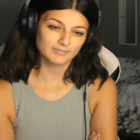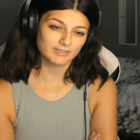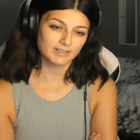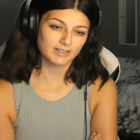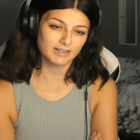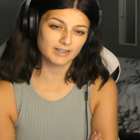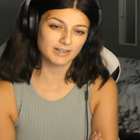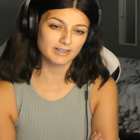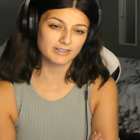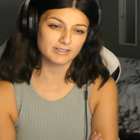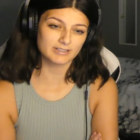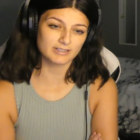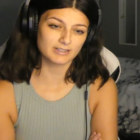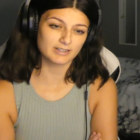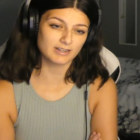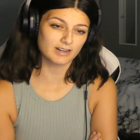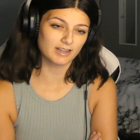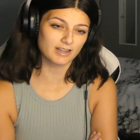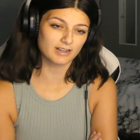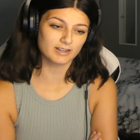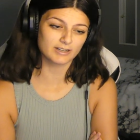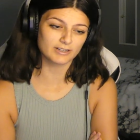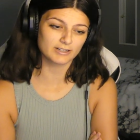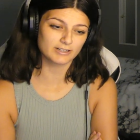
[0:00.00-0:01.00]
And he's
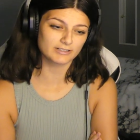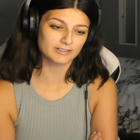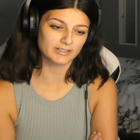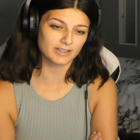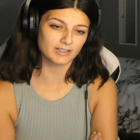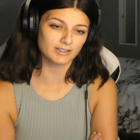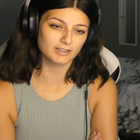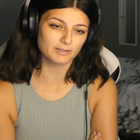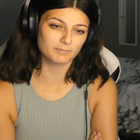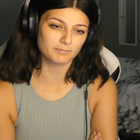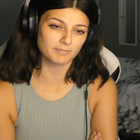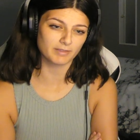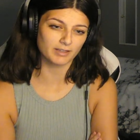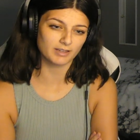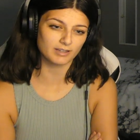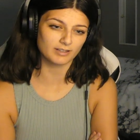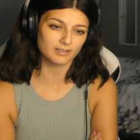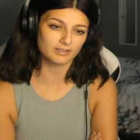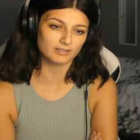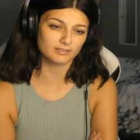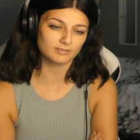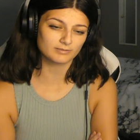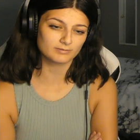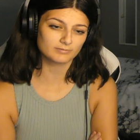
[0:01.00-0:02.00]
not gonna tell them
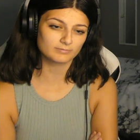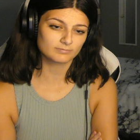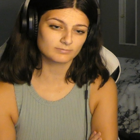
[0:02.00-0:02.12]
that.